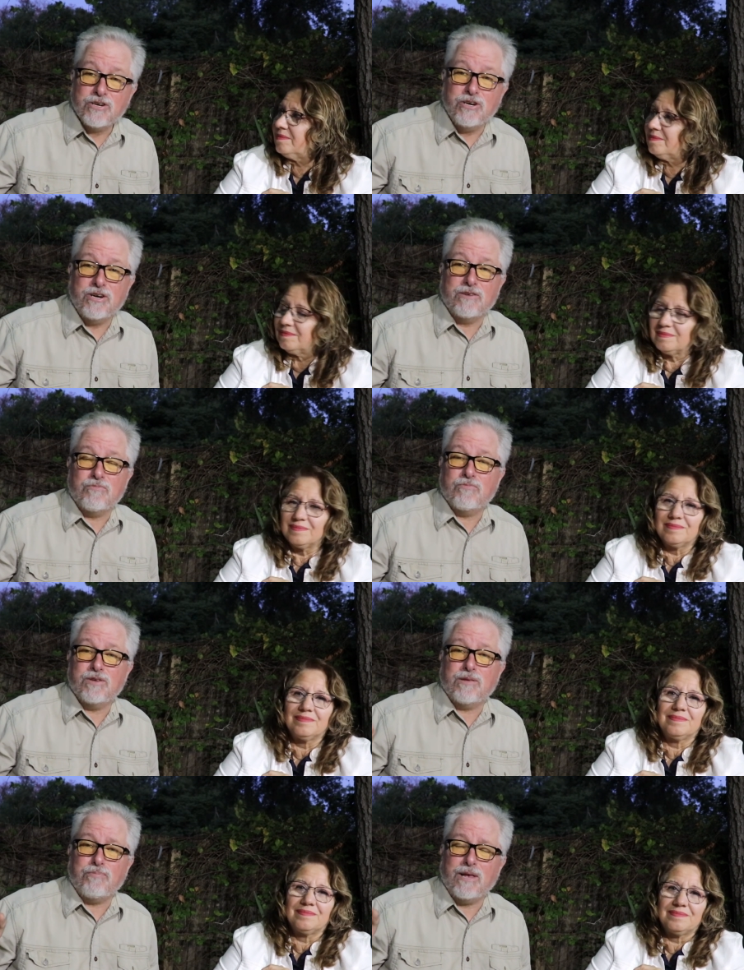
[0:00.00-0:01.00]
Speaker 1: good.
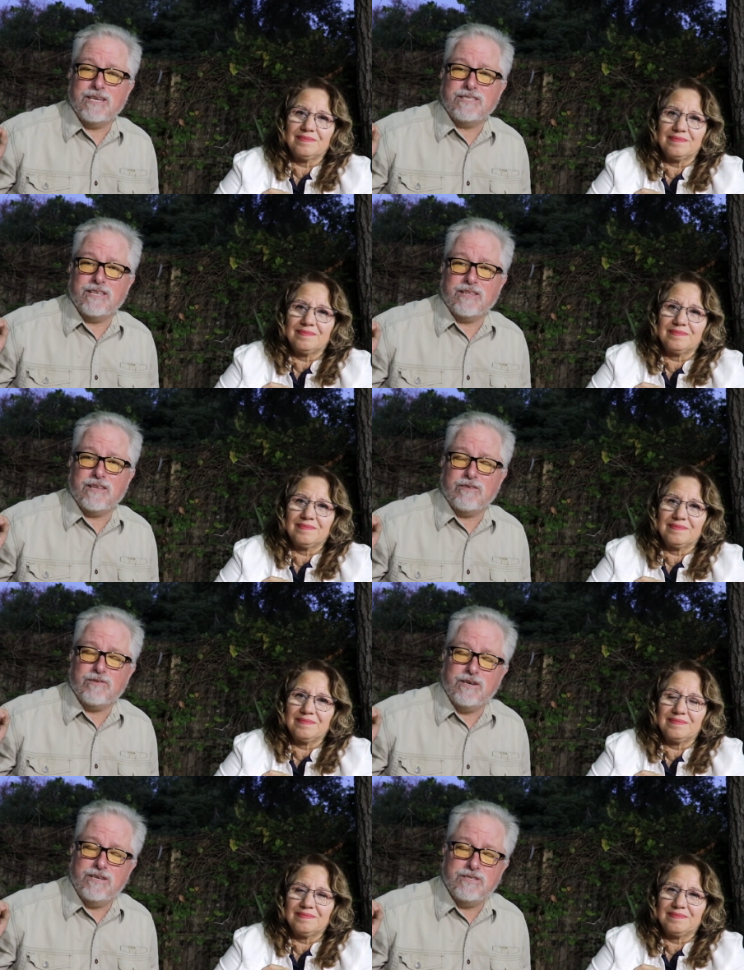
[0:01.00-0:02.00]
With the place that
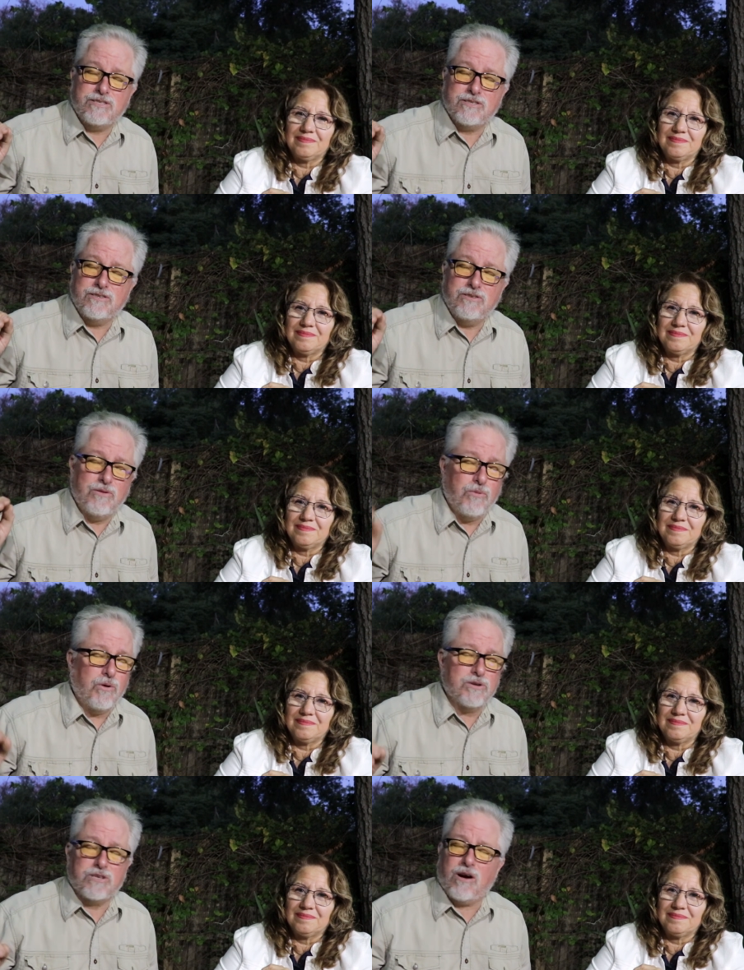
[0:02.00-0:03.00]
there is no
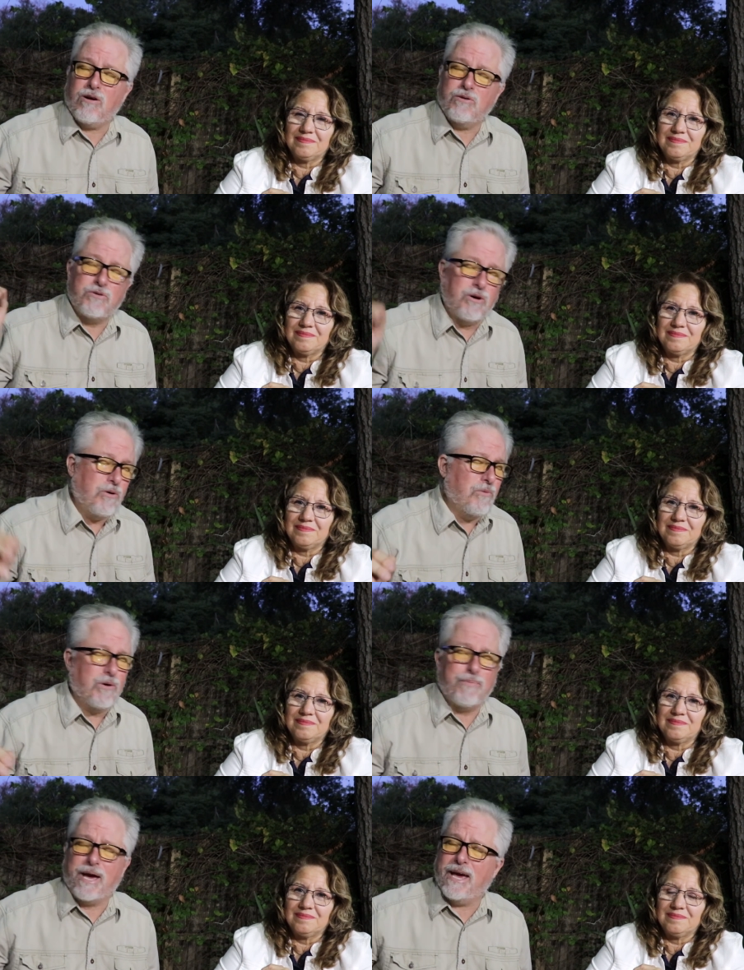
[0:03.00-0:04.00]
more sorrow, no
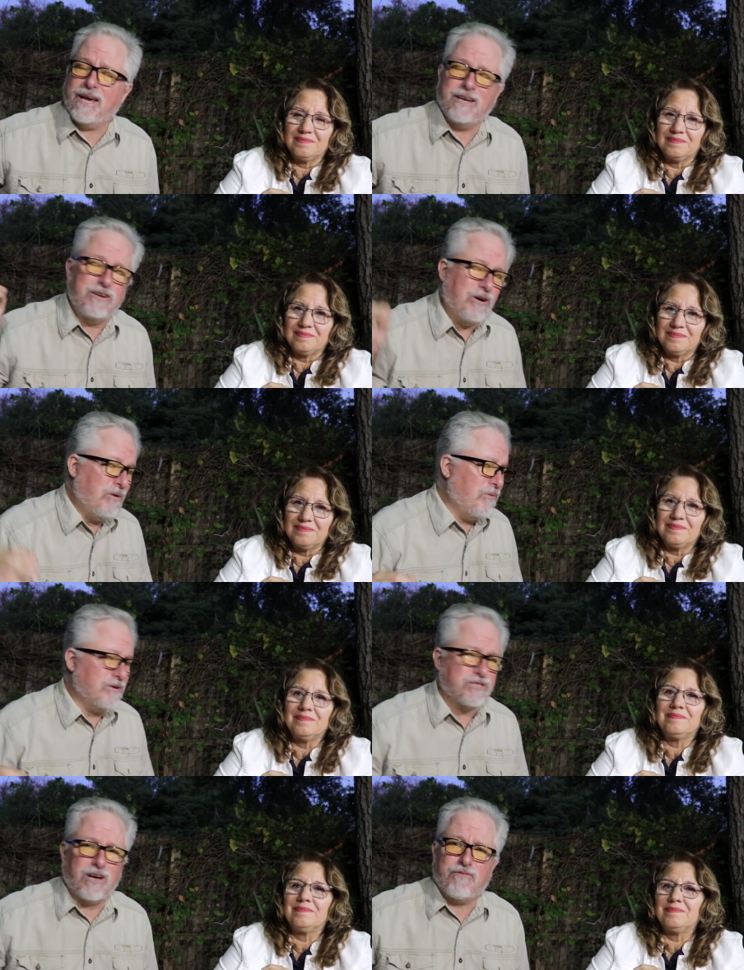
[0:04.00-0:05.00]
more pain, no
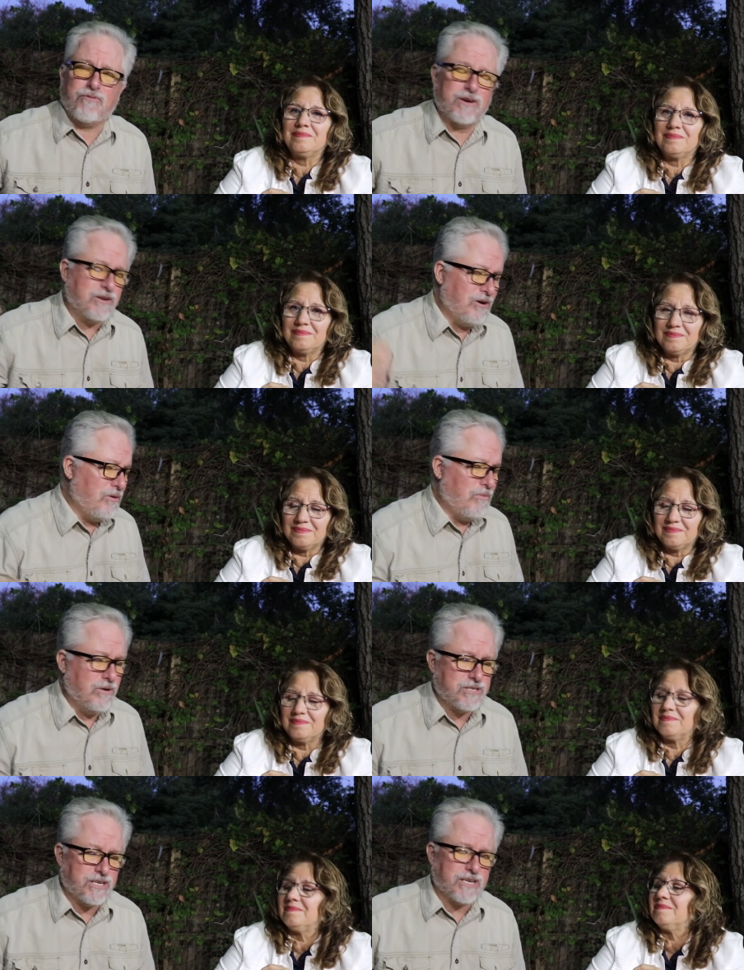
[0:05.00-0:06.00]
more suffering, no
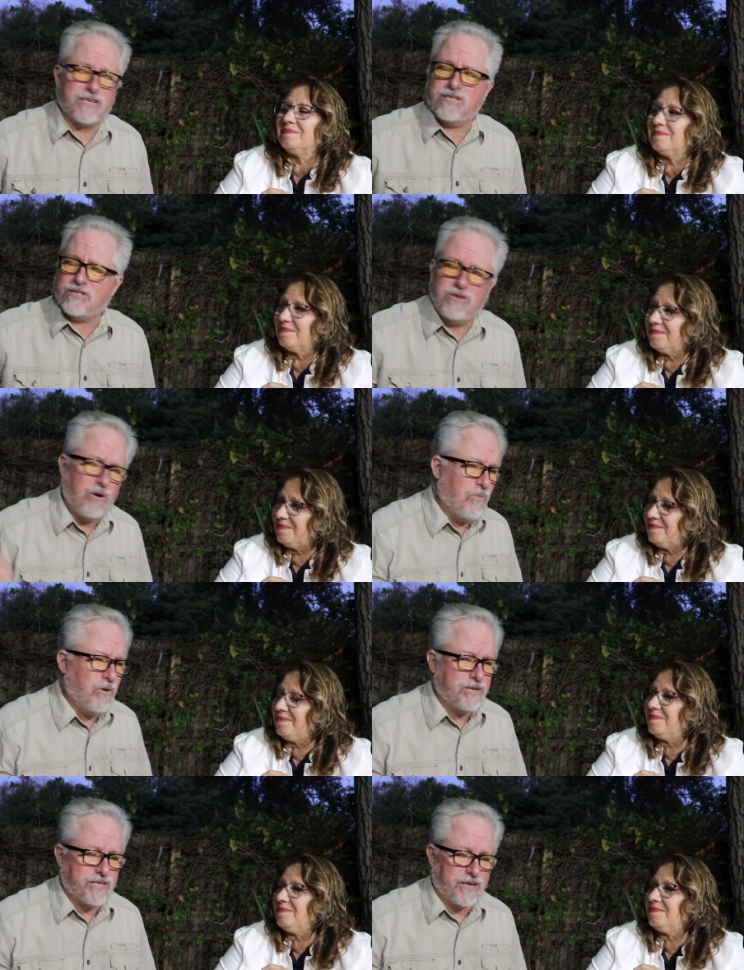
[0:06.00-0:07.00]
more sickness, no
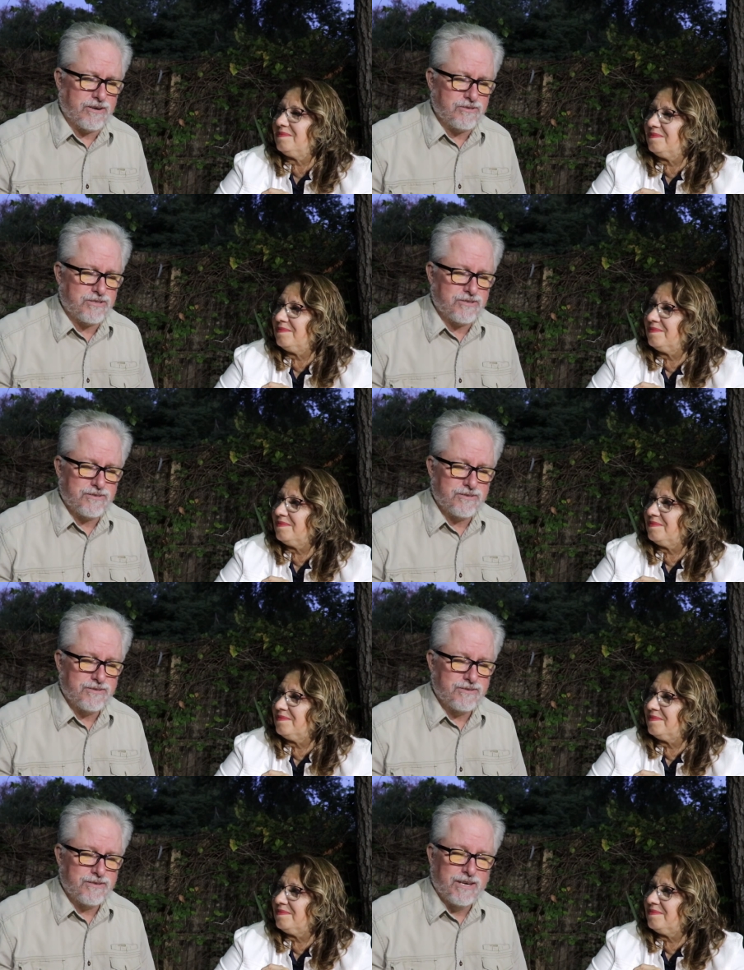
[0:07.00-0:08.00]
more mm-hmm. tears,
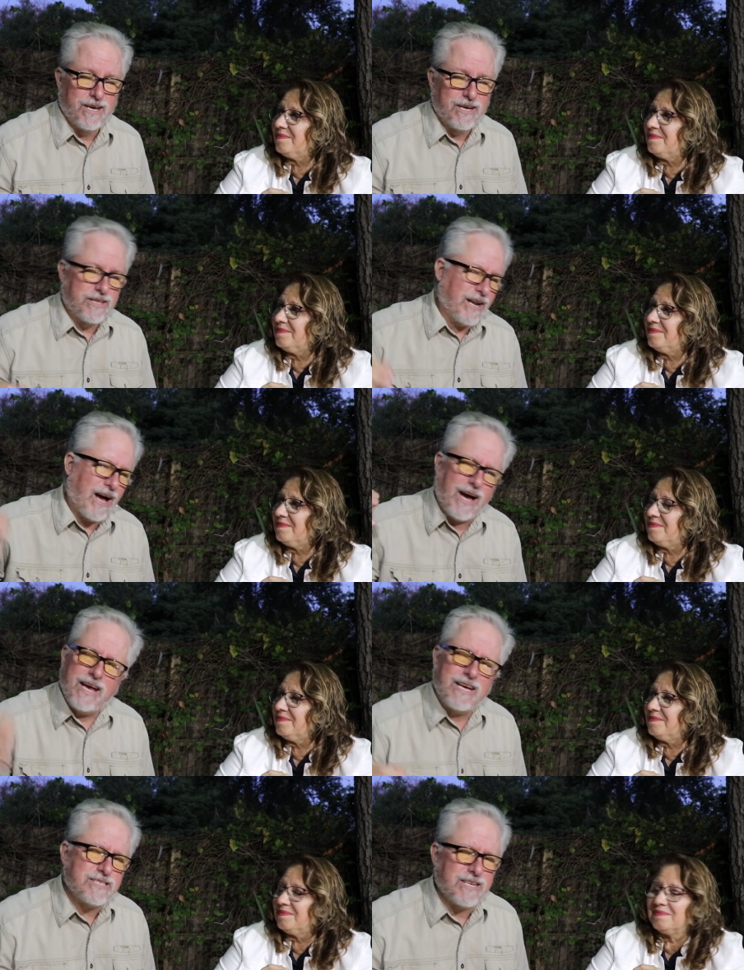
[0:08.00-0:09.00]
that
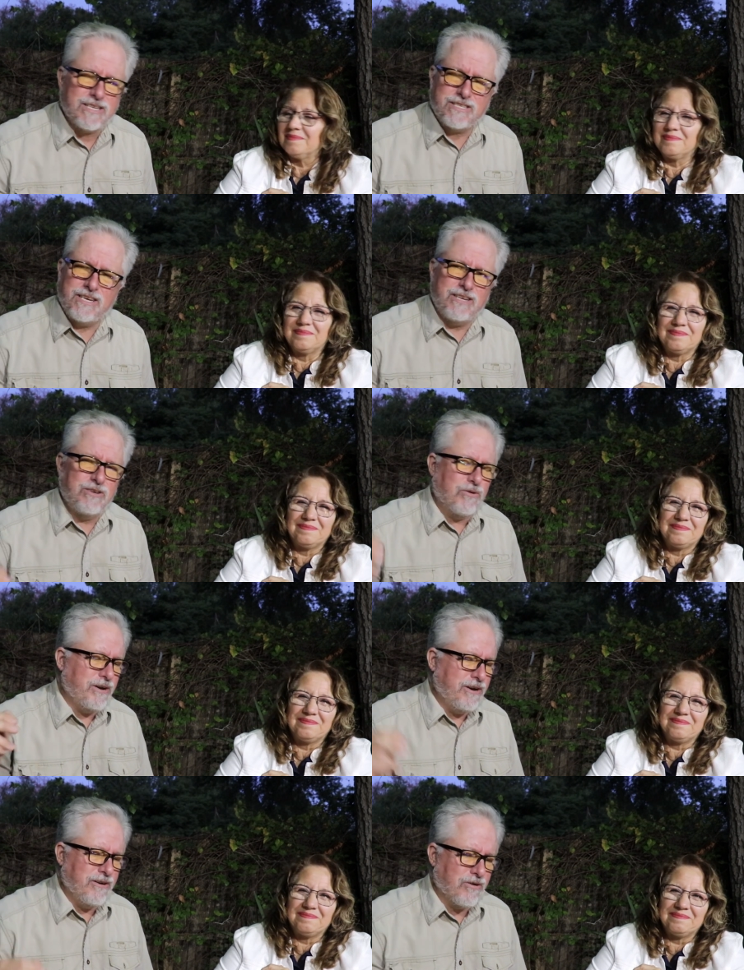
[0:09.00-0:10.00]
eye has not seen,
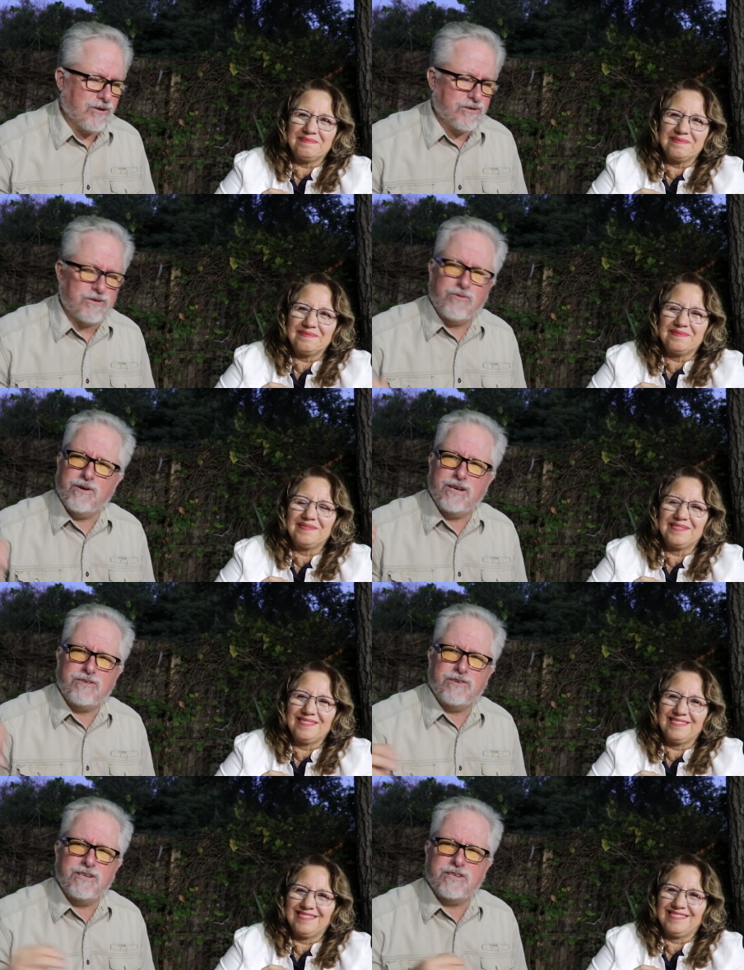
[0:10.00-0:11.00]
nor ear heard, nor
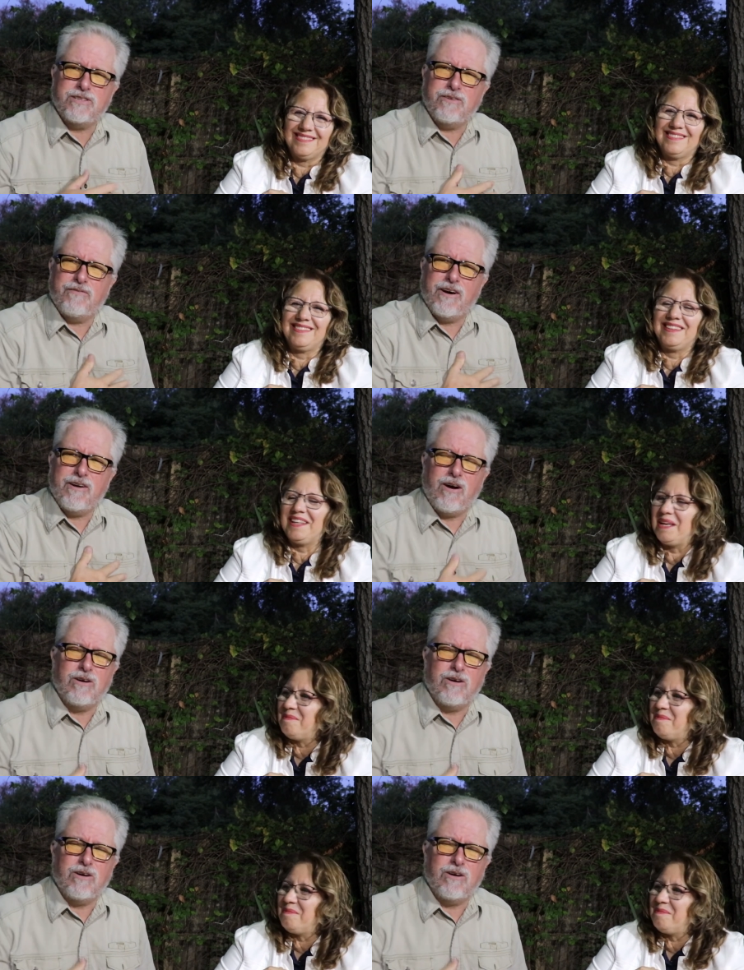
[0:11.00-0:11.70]
entered into the very